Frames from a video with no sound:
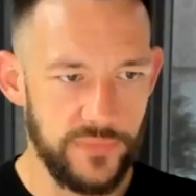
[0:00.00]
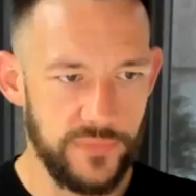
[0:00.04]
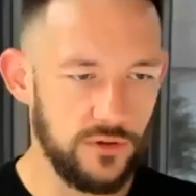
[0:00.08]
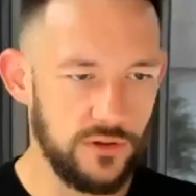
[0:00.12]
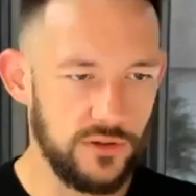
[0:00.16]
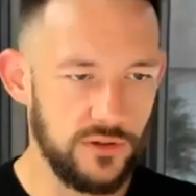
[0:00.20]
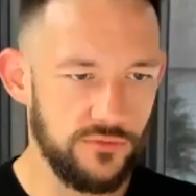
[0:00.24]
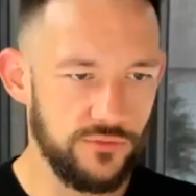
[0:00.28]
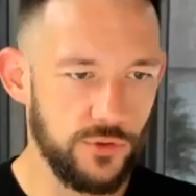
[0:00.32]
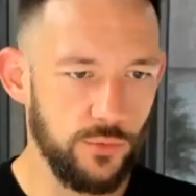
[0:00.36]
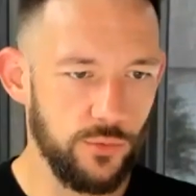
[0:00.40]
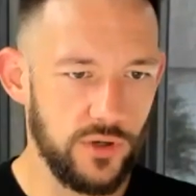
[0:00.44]

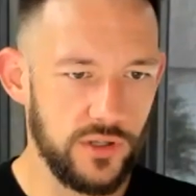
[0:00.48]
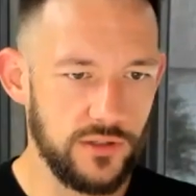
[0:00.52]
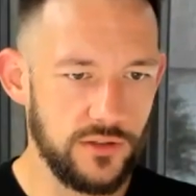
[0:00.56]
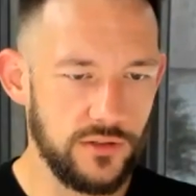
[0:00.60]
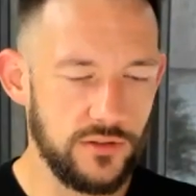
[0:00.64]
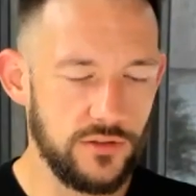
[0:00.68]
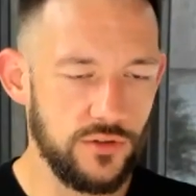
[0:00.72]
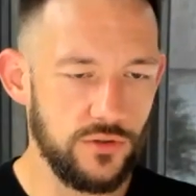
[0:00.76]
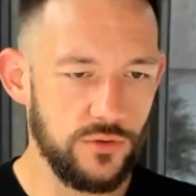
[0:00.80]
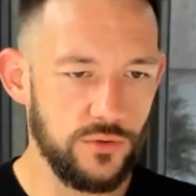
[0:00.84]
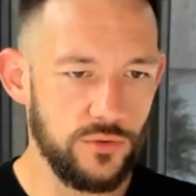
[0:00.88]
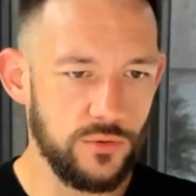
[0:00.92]
if you want
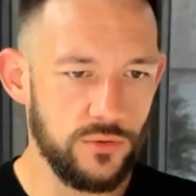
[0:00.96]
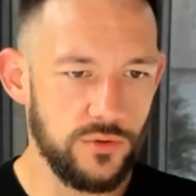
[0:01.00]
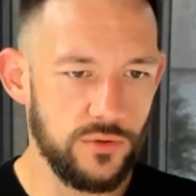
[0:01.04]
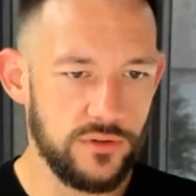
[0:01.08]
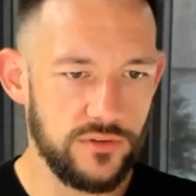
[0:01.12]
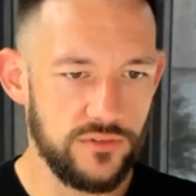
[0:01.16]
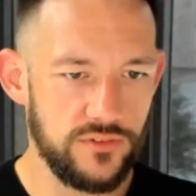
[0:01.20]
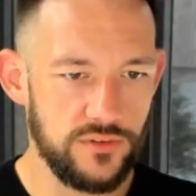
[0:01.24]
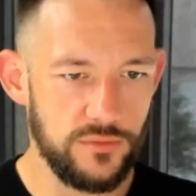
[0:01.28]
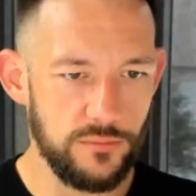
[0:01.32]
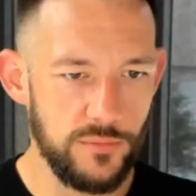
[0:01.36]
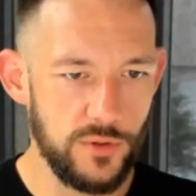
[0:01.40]

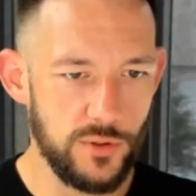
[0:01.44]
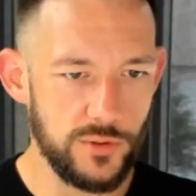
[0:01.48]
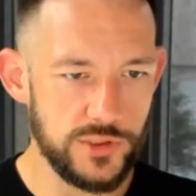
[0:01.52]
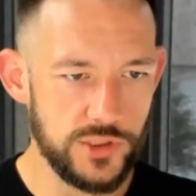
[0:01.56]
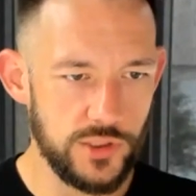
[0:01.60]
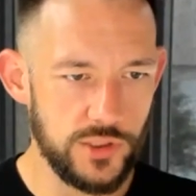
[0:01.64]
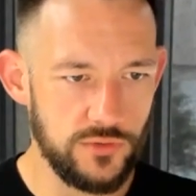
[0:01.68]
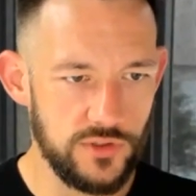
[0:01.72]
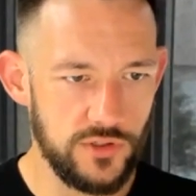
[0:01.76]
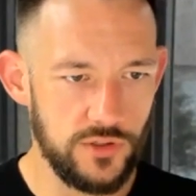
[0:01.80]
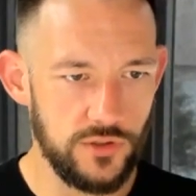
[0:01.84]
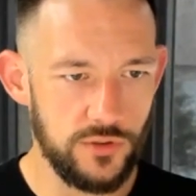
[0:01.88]
some
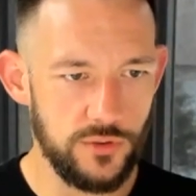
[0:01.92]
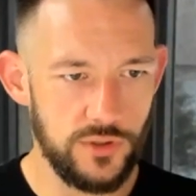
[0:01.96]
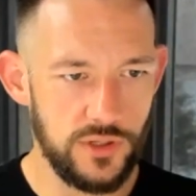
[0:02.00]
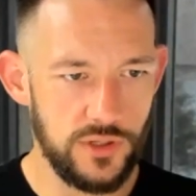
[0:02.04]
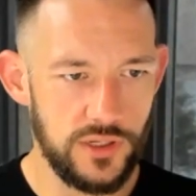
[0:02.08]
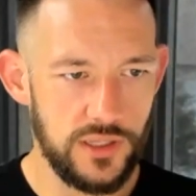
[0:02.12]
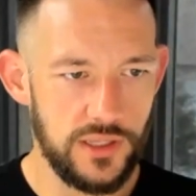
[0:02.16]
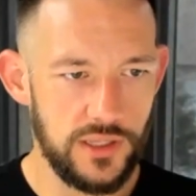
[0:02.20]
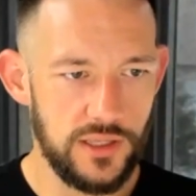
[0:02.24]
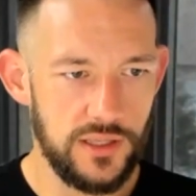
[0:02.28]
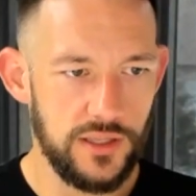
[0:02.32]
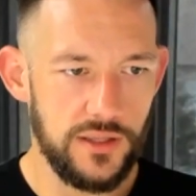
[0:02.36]
Mojo too,
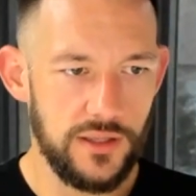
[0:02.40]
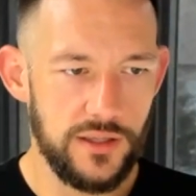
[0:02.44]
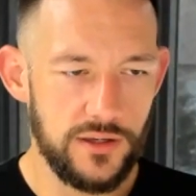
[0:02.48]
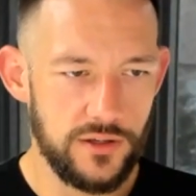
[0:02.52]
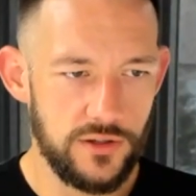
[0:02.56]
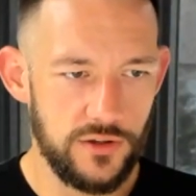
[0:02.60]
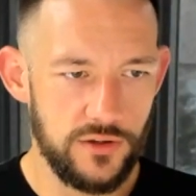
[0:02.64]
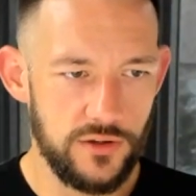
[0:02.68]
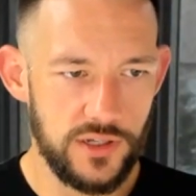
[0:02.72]
go to